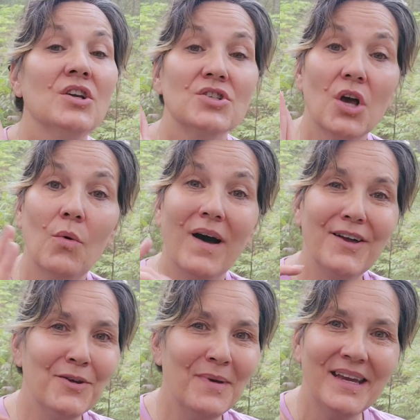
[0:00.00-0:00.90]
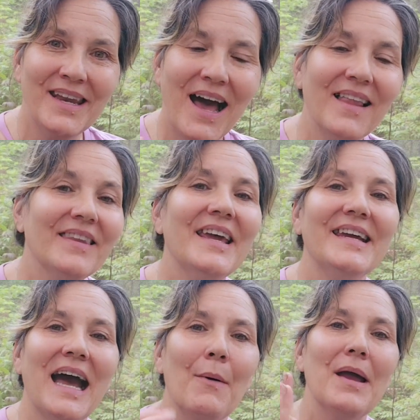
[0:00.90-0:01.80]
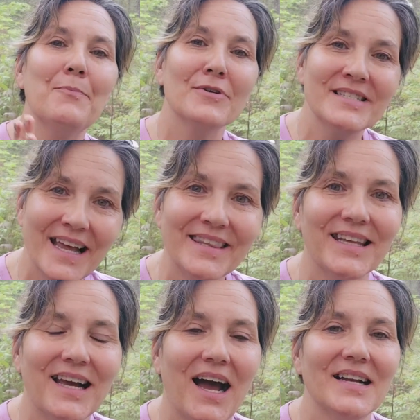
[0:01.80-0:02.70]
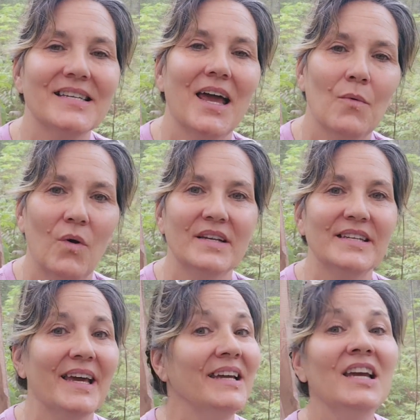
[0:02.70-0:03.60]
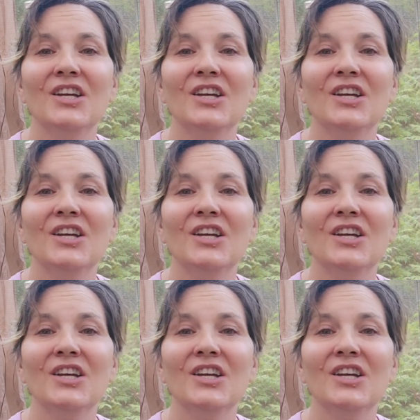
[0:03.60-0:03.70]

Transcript: So while you may not like how I present the content one day,